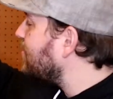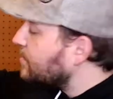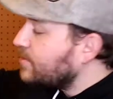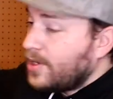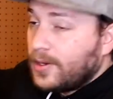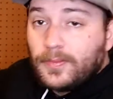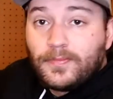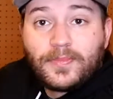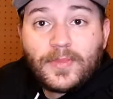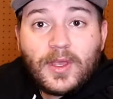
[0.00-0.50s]

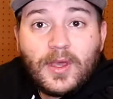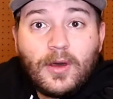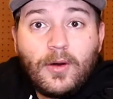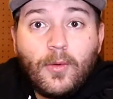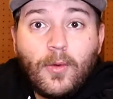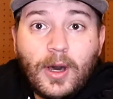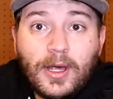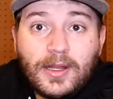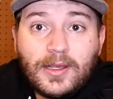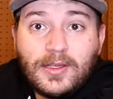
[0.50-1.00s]
So,
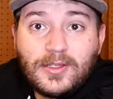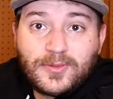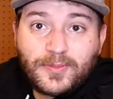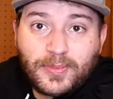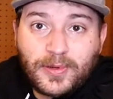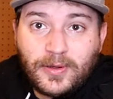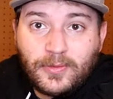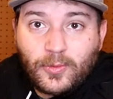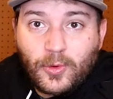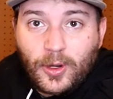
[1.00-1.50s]
what is
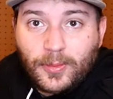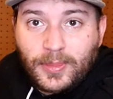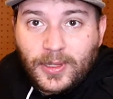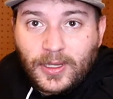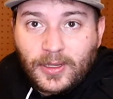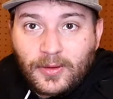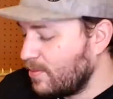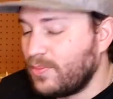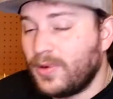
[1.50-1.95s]
print warping?